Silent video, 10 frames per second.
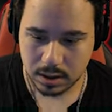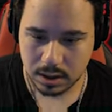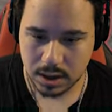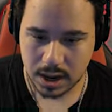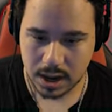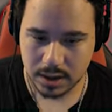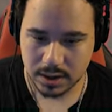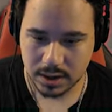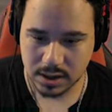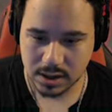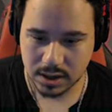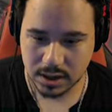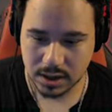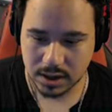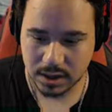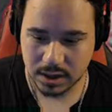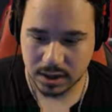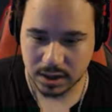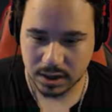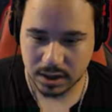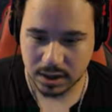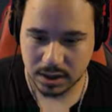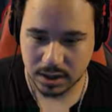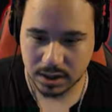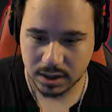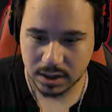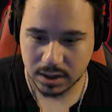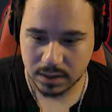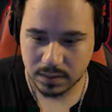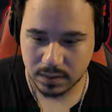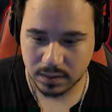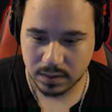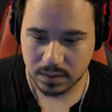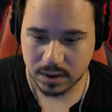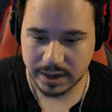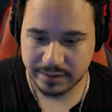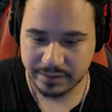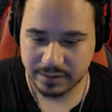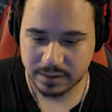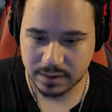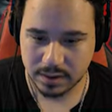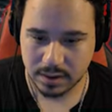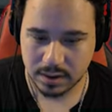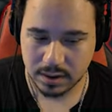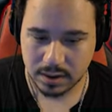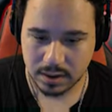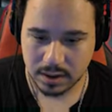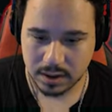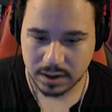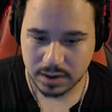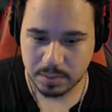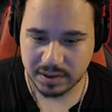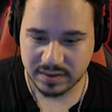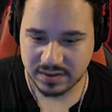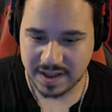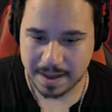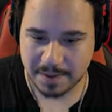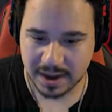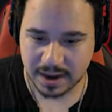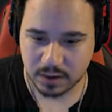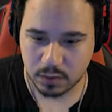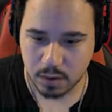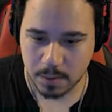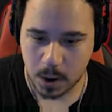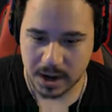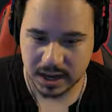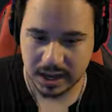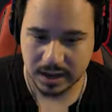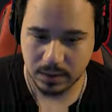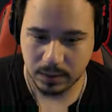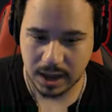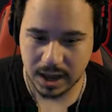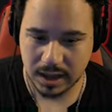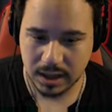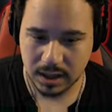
No, no, no, no, no, no, no, no, no, no, no, no, no. Dolores, can you please stop? I got a crowbar in hand, okay?